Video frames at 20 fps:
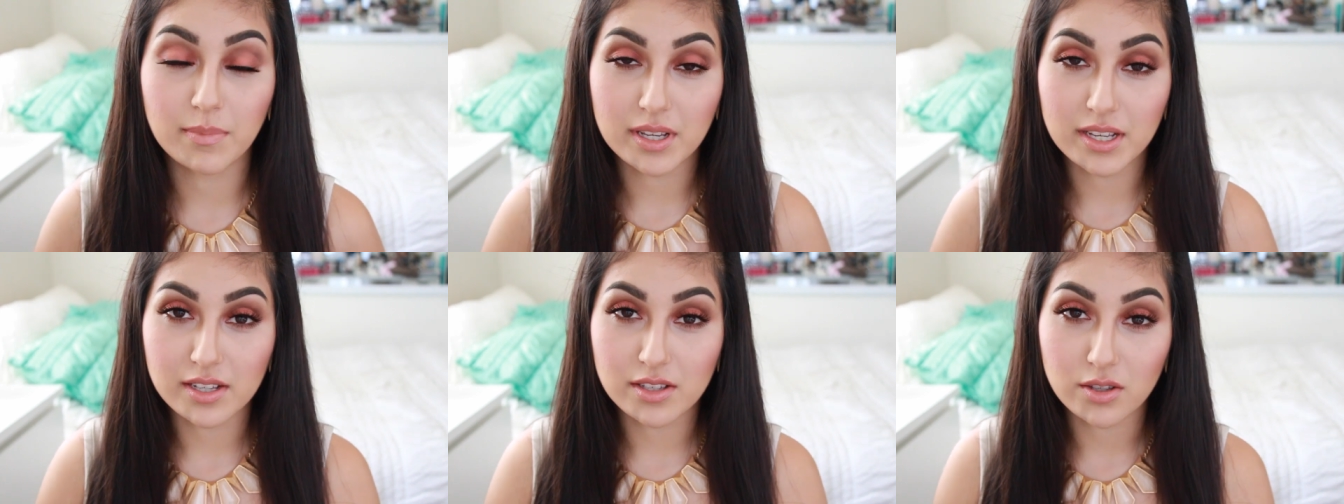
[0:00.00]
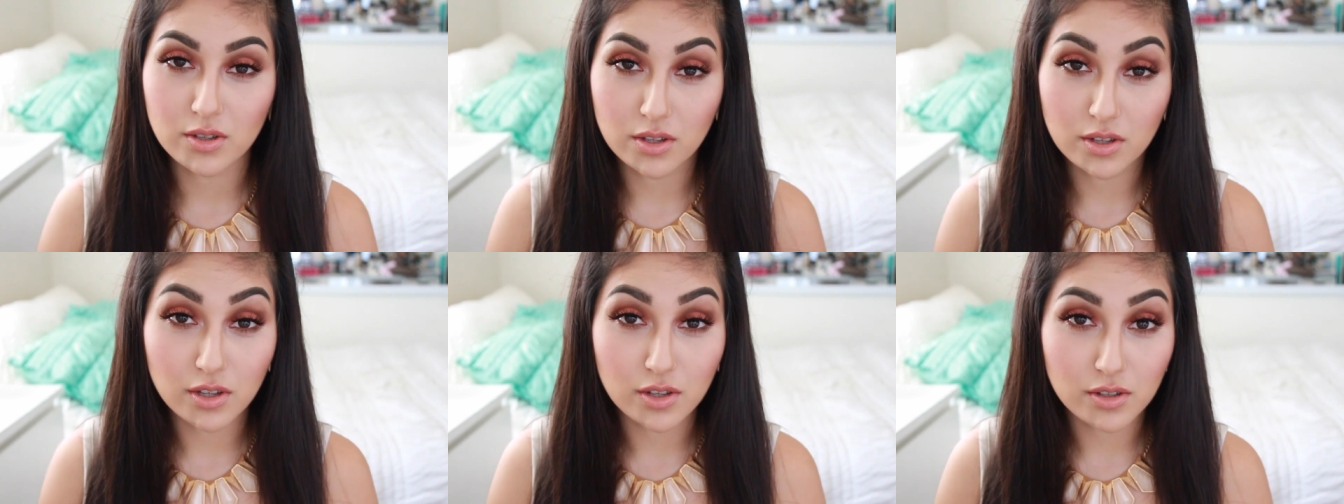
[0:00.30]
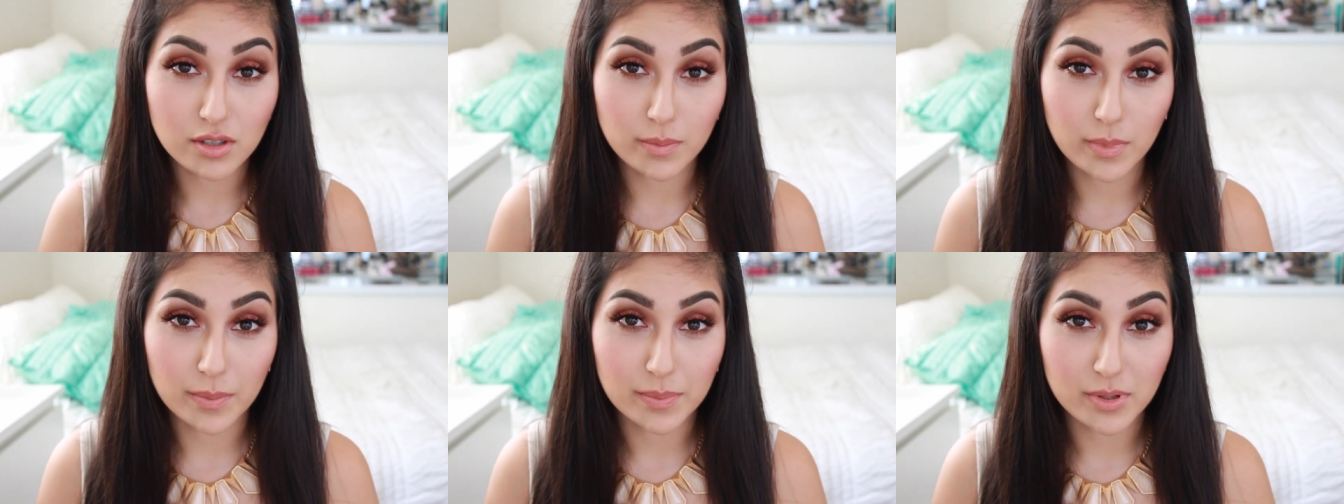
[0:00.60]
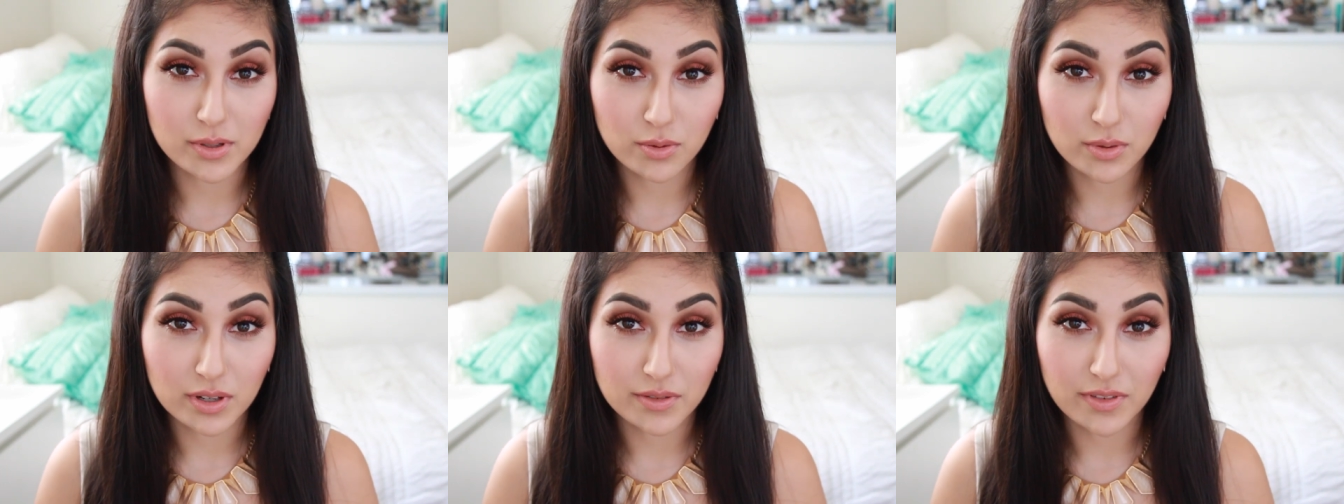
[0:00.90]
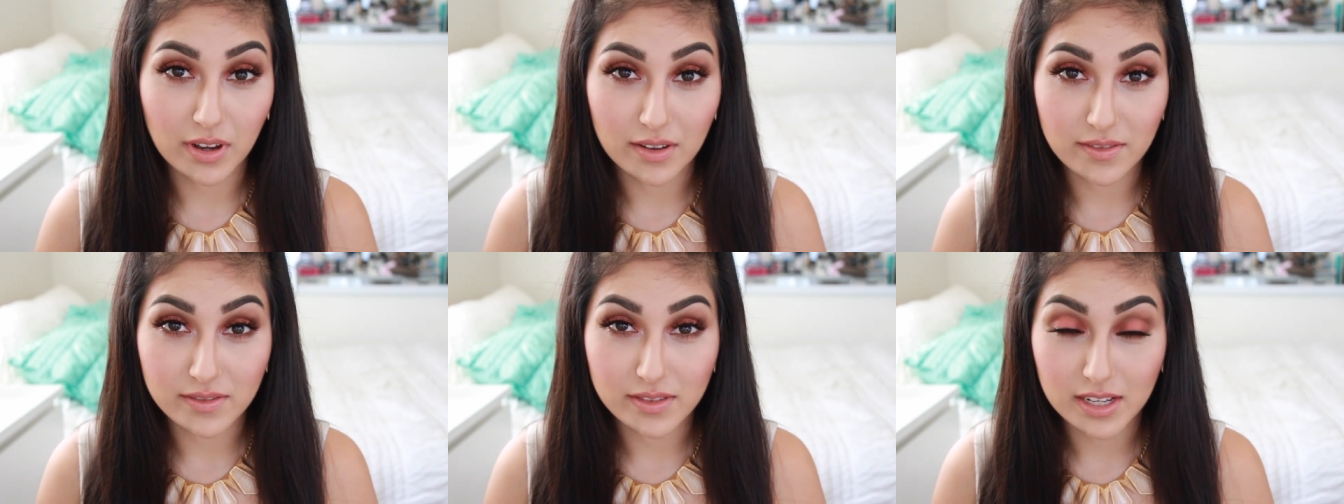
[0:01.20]
because you could use them up to
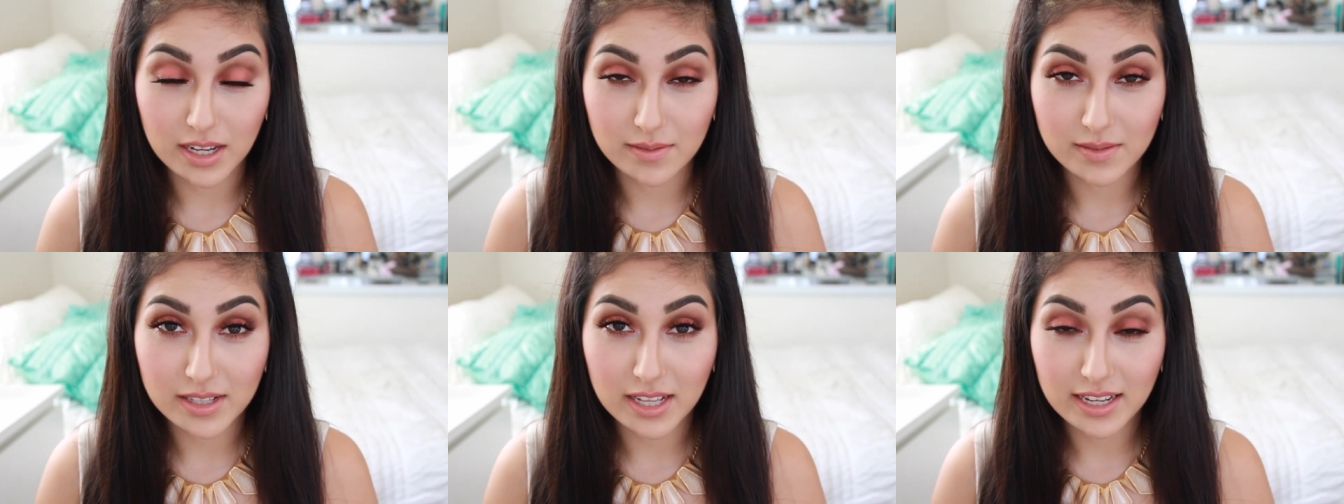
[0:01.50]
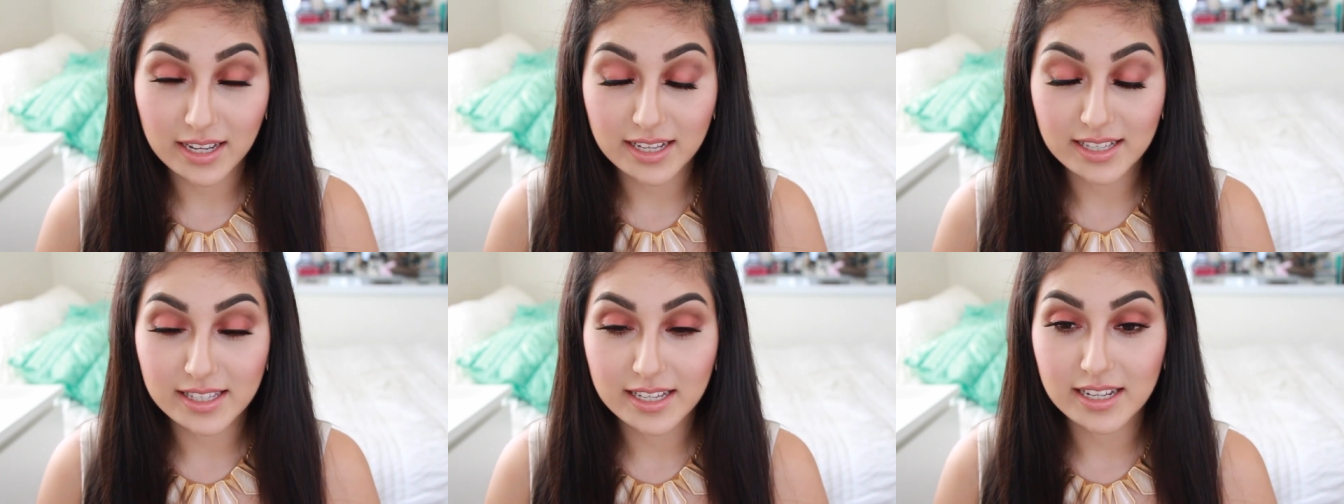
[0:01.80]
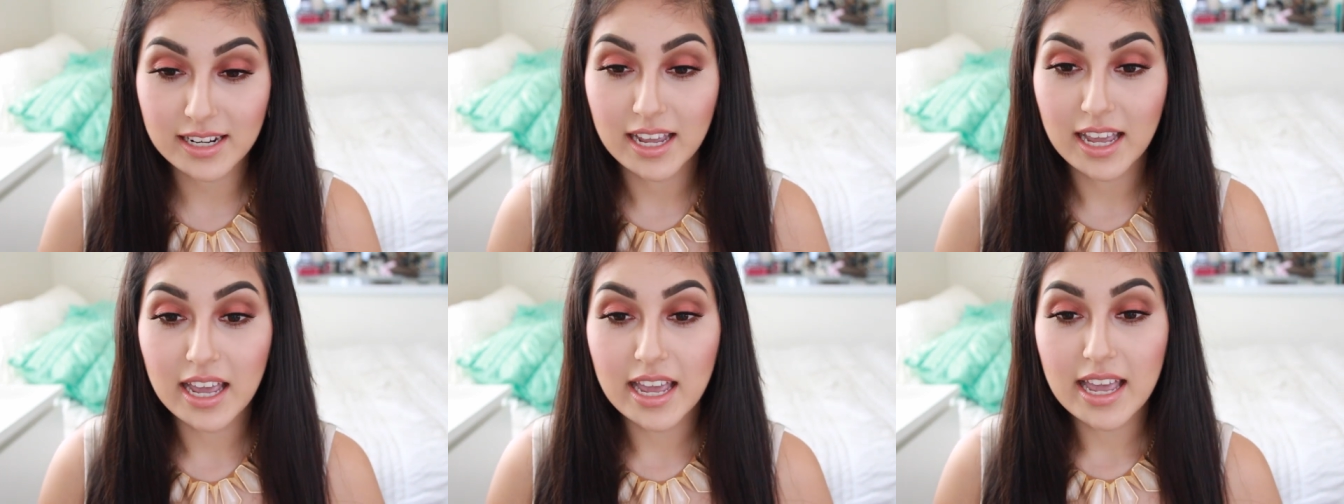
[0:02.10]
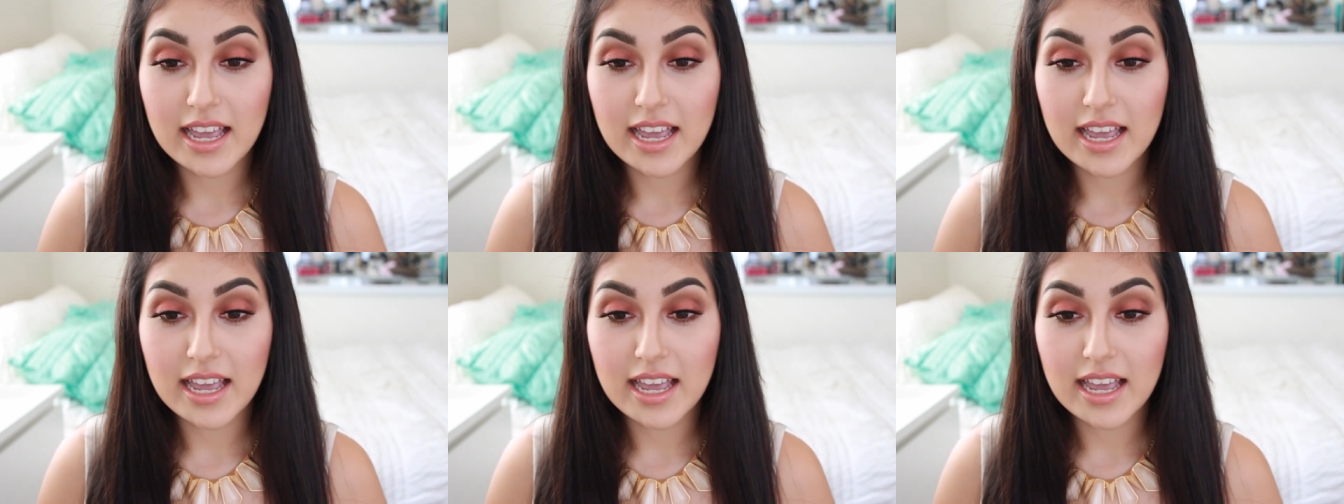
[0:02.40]
25 times like I said.